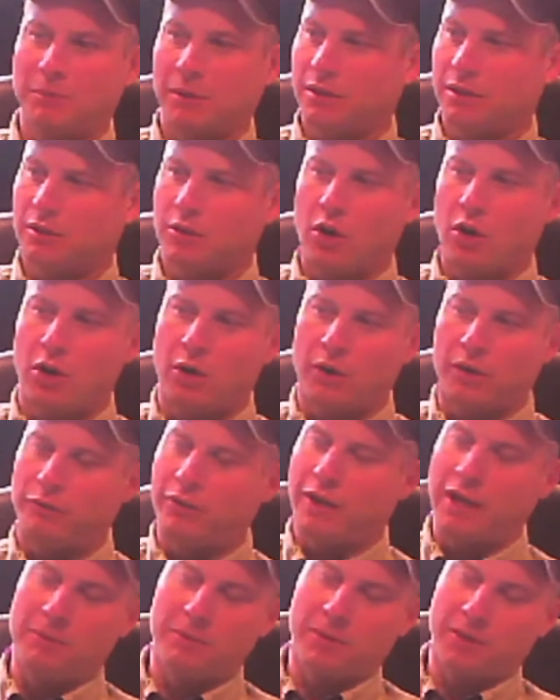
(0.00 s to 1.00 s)
But the
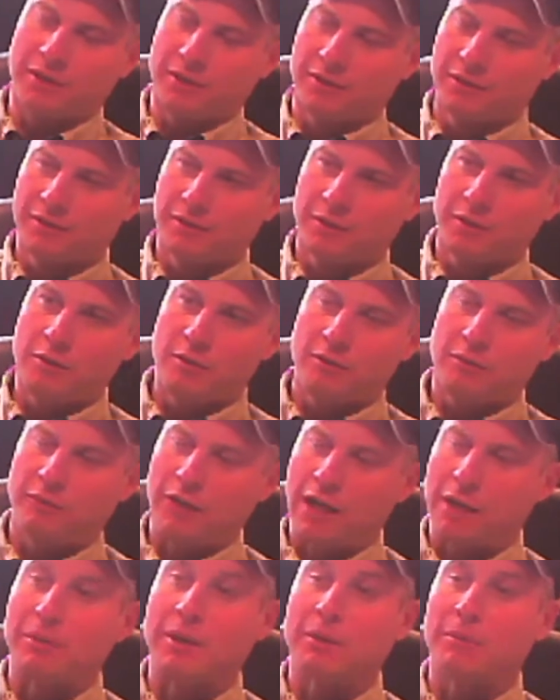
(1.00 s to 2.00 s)
family
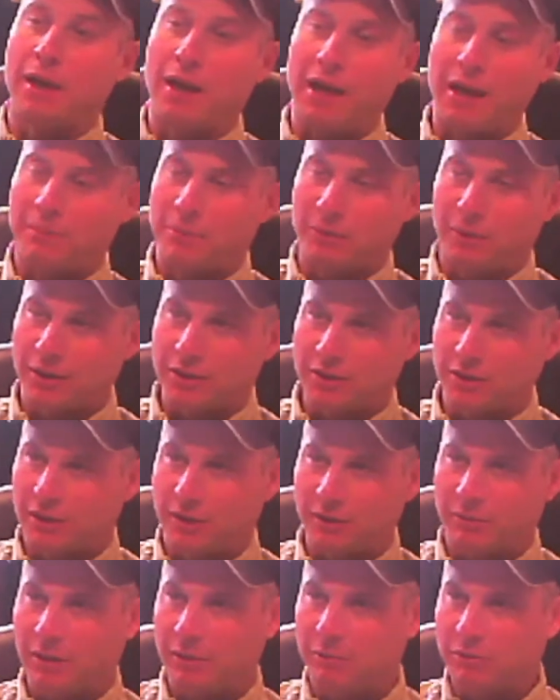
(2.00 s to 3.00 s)
in my operation
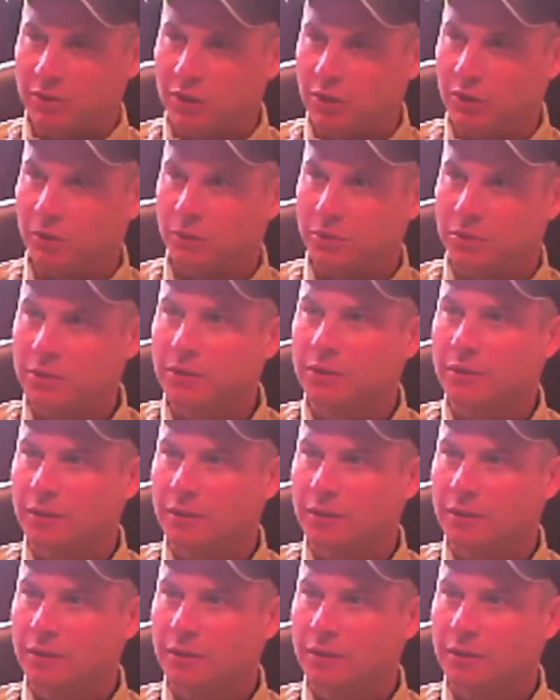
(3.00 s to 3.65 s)
anyway was huge.